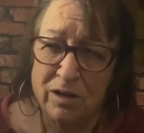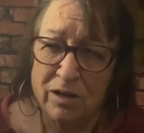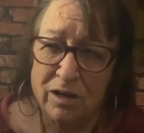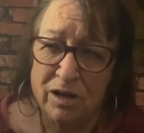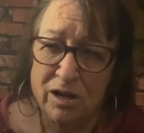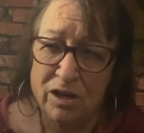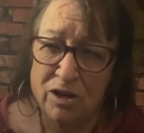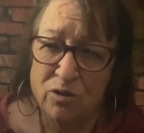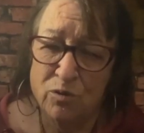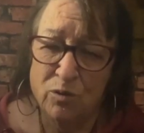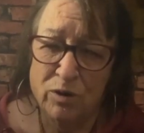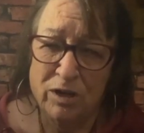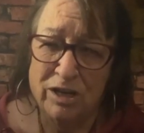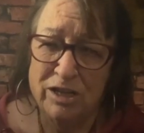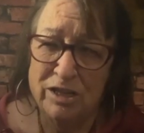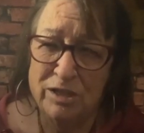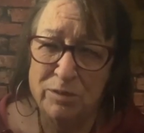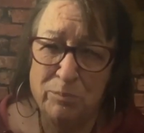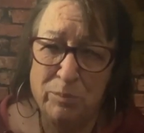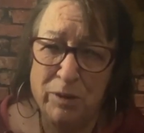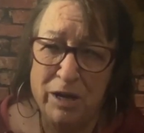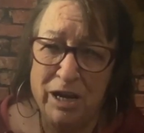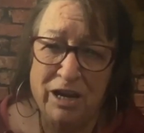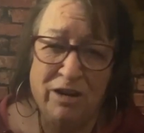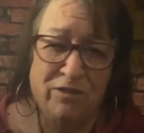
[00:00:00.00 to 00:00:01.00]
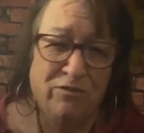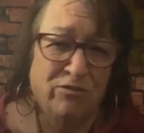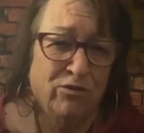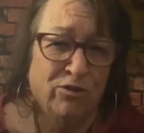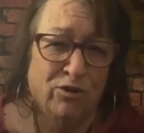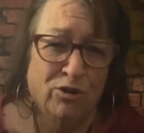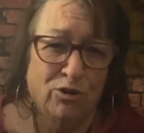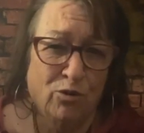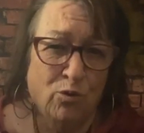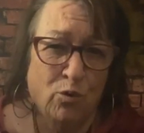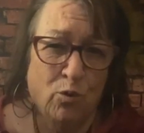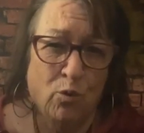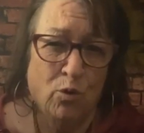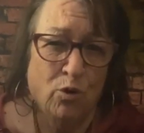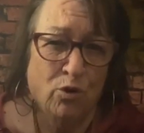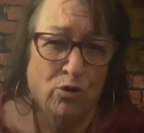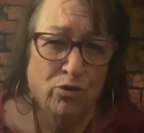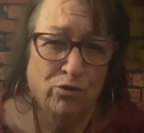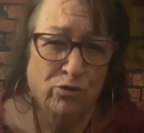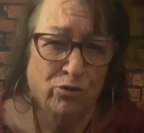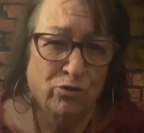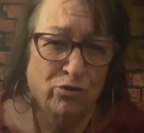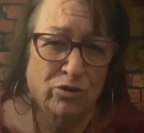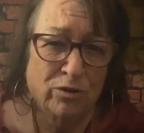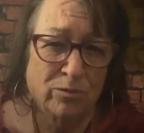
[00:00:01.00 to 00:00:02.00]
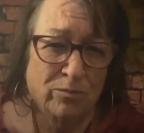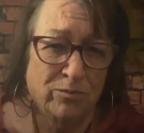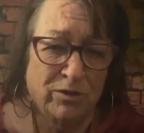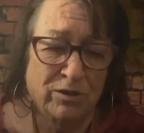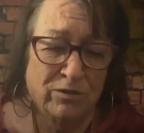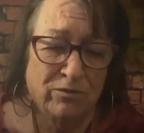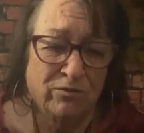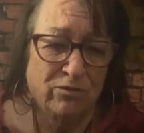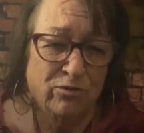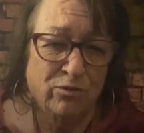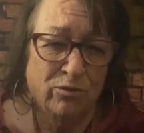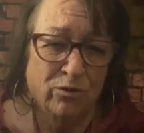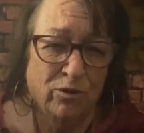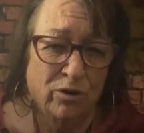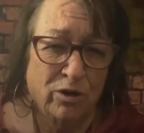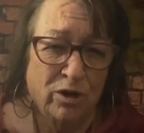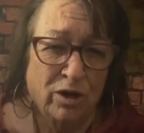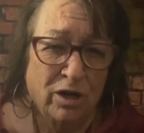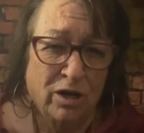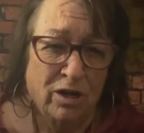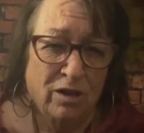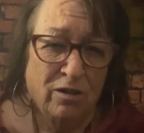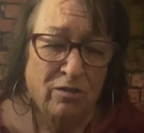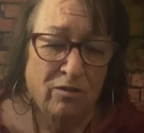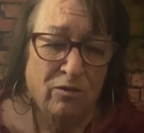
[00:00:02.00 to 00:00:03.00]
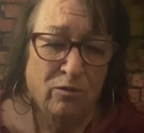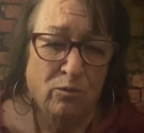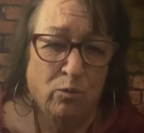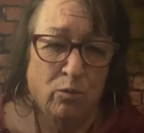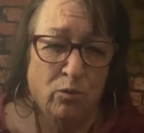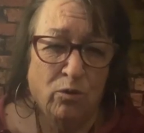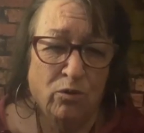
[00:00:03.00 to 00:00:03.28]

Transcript: agreeing to pay for a course or something for the,